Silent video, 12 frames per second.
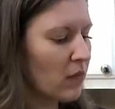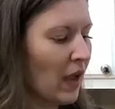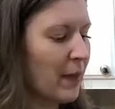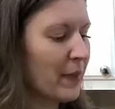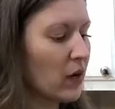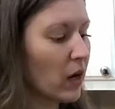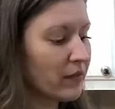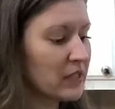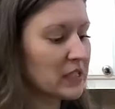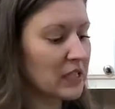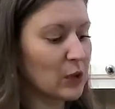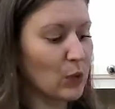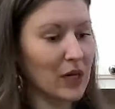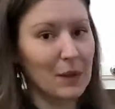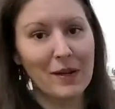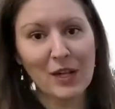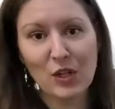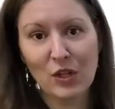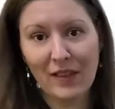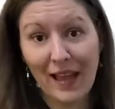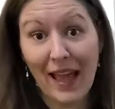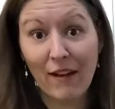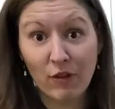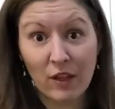And then obviously you want to make sure that
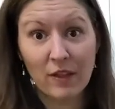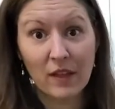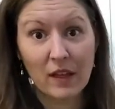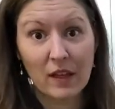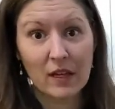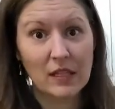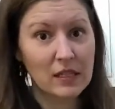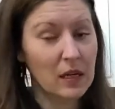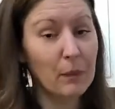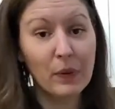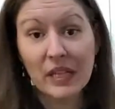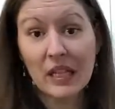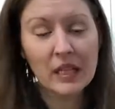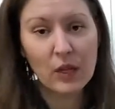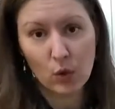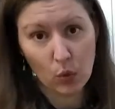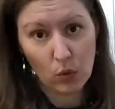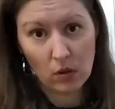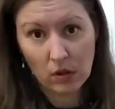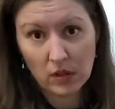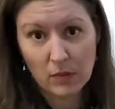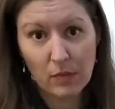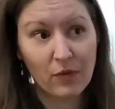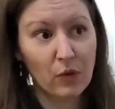everything is completely
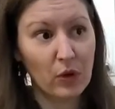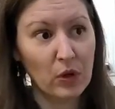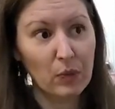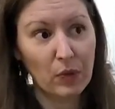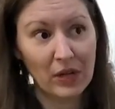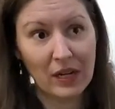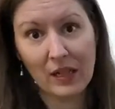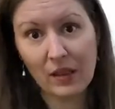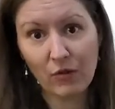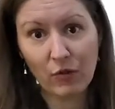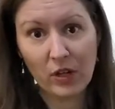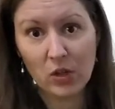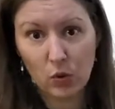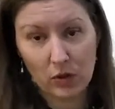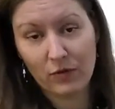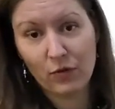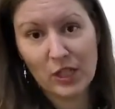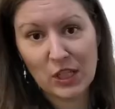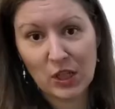cooled before you put it in the fridge or freezer.